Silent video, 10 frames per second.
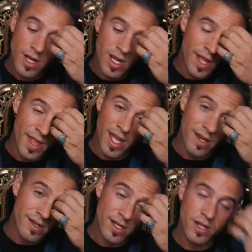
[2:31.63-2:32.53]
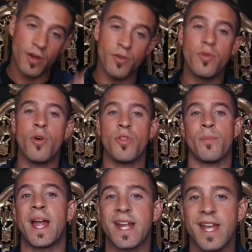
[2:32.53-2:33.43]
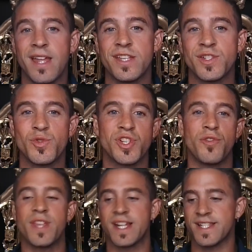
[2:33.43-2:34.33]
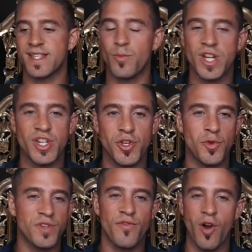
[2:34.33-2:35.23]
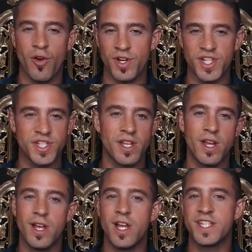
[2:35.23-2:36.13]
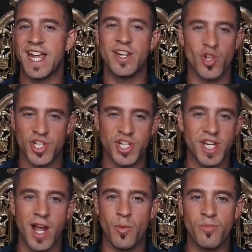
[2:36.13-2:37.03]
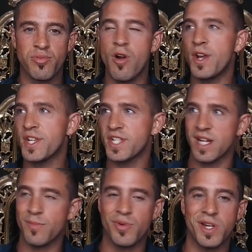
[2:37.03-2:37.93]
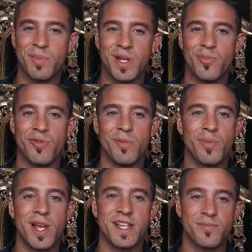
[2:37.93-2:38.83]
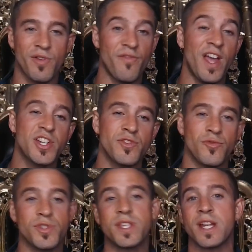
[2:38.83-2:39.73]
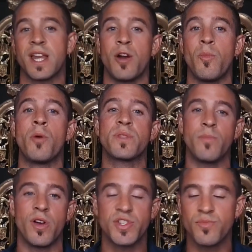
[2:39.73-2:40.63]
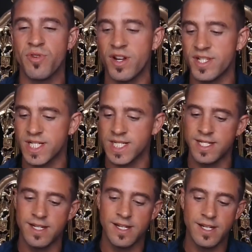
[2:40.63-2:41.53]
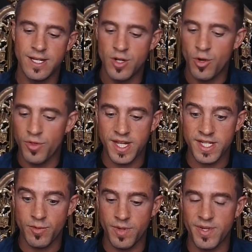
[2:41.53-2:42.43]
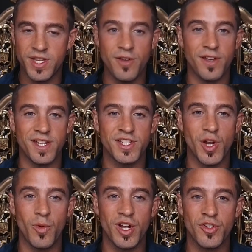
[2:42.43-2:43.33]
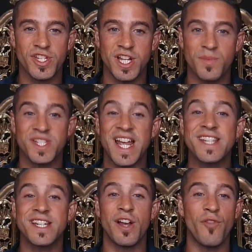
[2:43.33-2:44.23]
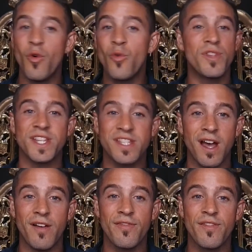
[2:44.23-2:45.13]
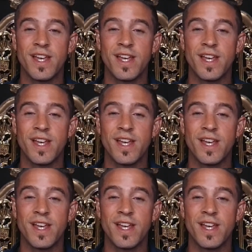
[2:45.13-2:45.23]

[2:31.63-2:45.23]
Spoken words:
And then, on the back end, there's also things that we can do as far as technology to help with pricing, putting people in place, professionals that can help optimize your pricing, all things that we've been doing. So we're constantly obsessing over all this stuff.